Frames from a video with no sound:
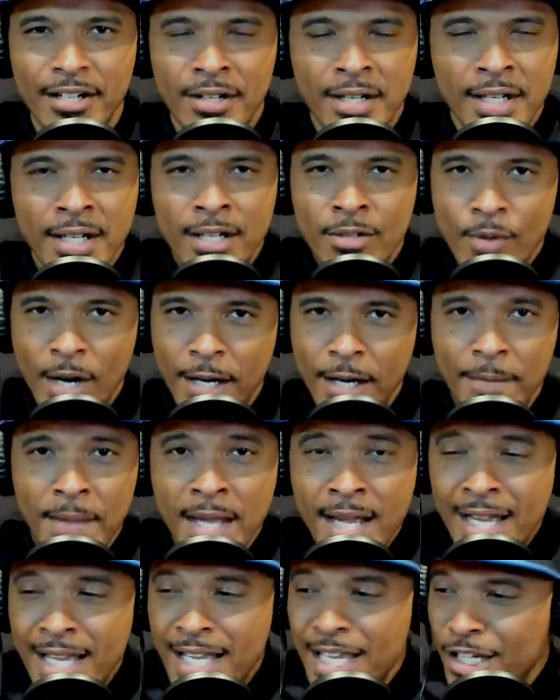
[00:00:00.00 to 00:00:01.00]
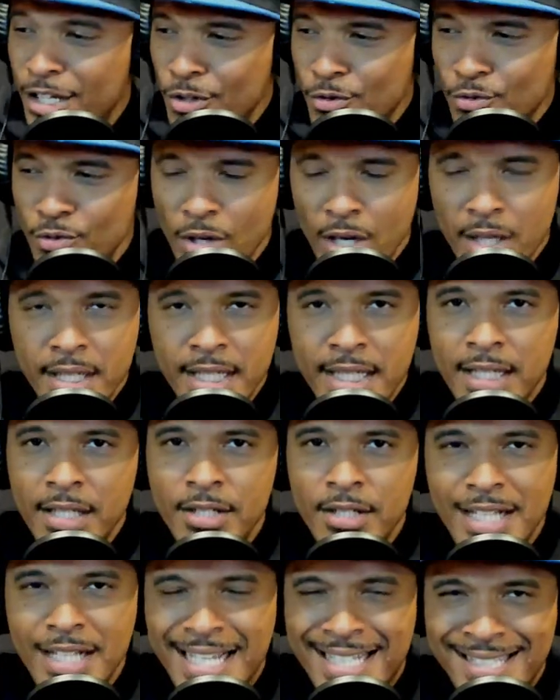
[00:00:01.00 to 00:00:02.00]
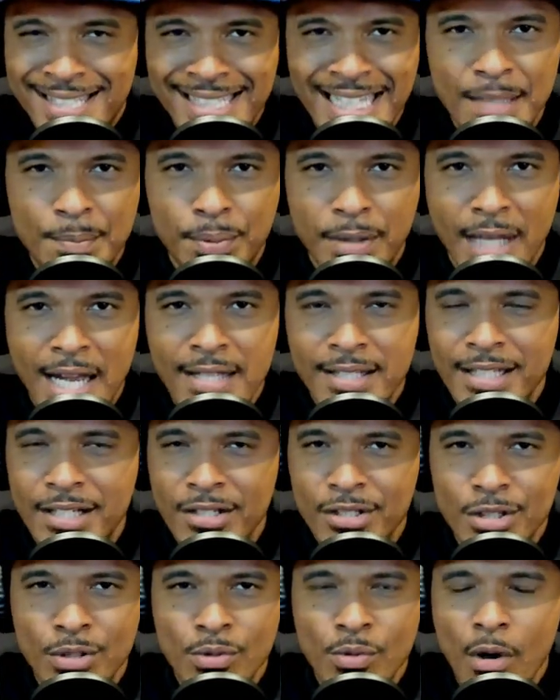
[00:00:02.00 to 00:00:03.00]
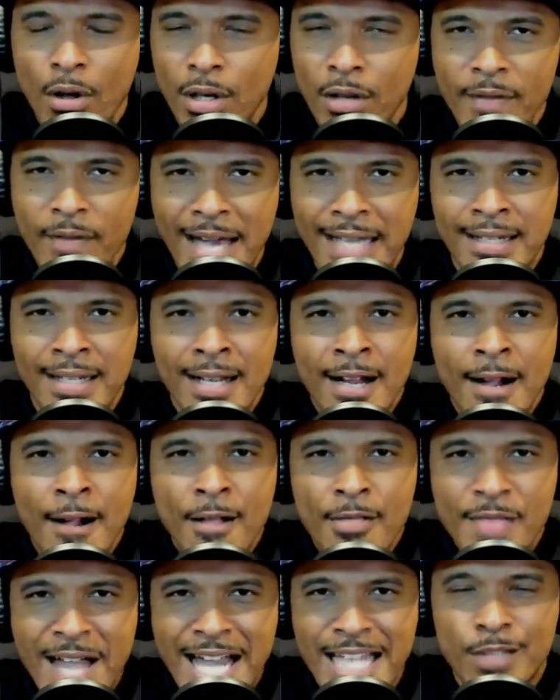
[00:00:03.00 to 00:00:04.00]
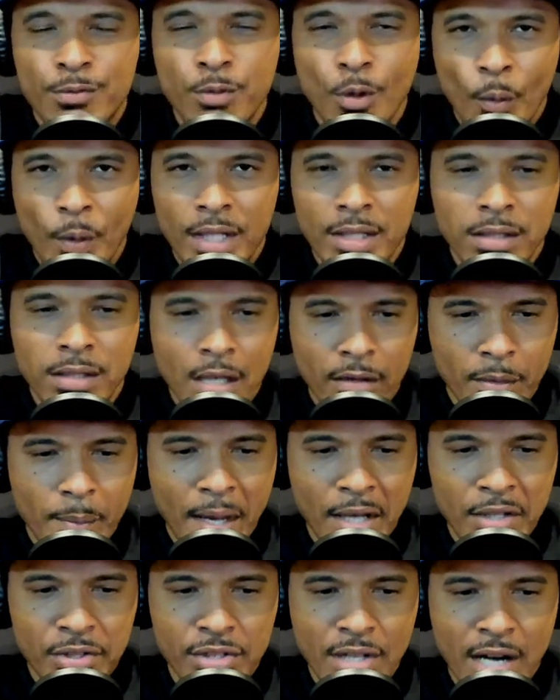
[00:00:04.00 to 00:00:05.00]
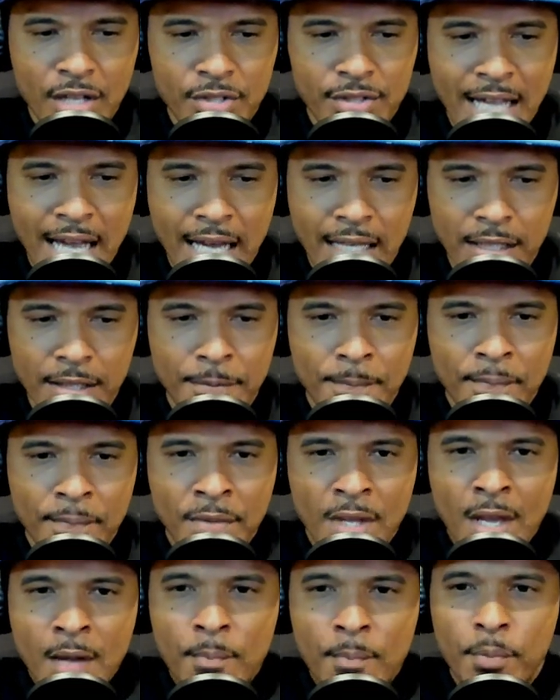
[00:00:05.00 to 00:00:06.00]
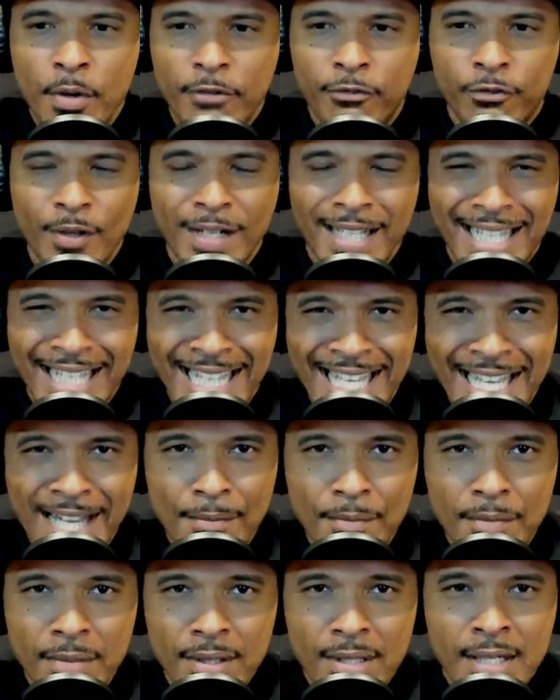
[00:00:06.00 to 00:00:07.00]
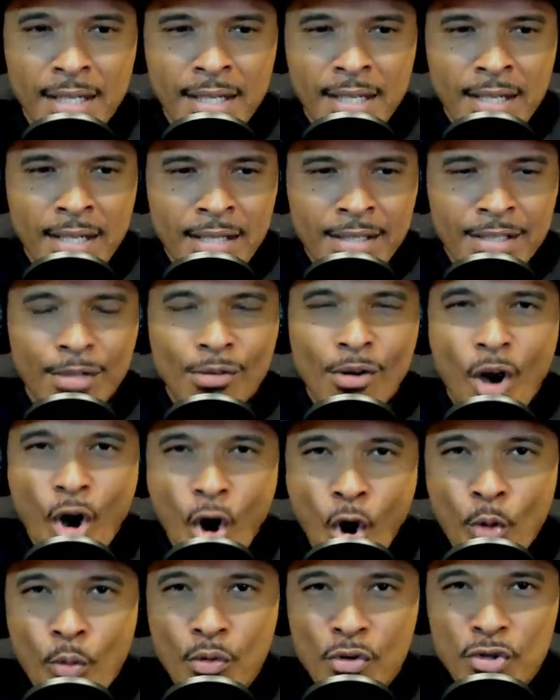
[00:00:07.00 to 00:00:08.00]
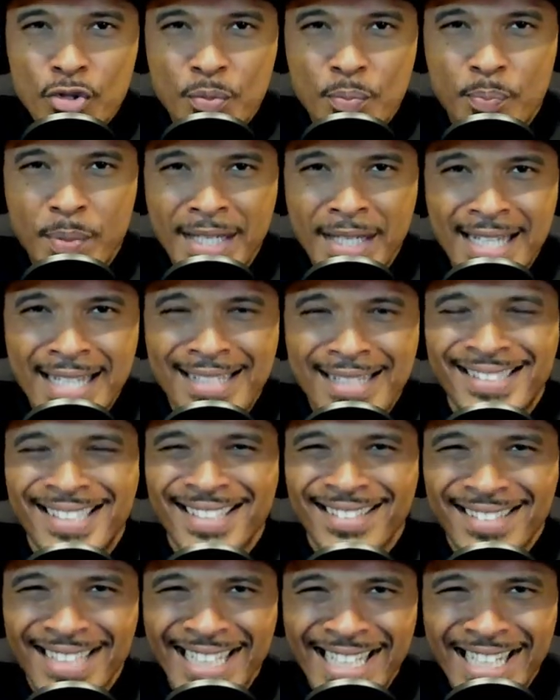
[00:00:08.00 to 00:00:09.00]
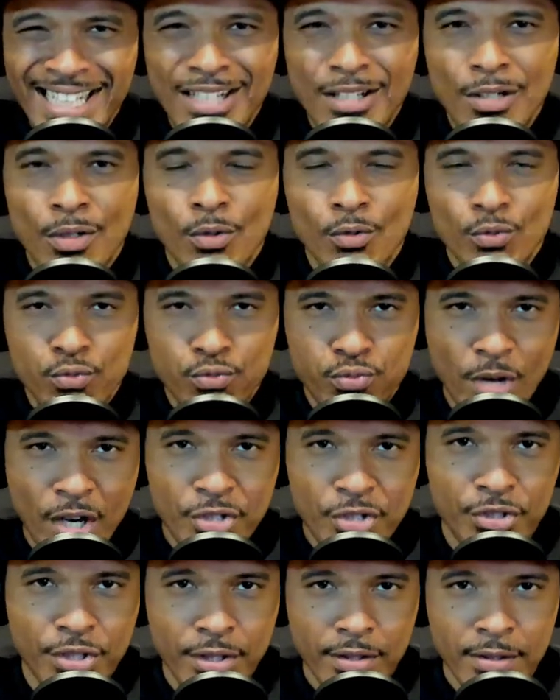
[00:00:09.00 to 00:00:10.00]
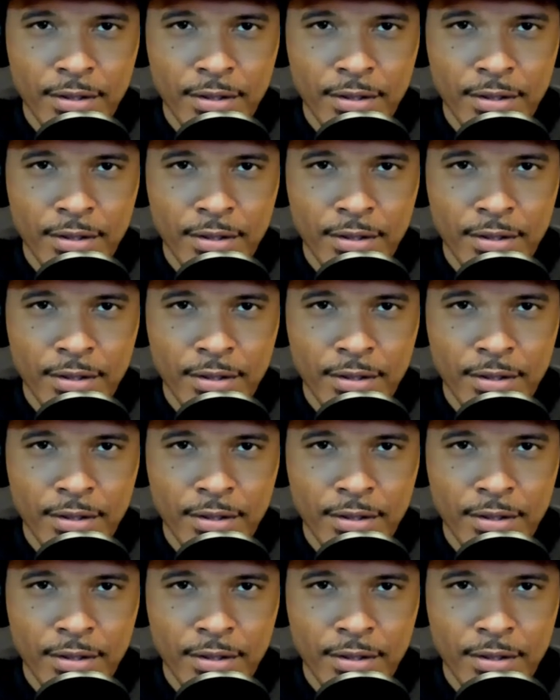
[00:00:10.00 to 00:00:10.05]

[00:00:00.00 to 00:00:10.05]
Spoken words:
right? He can run. He can extend plays. He can do all of that. That's what we love about Josh Allen. But for him to almost be the leading rusher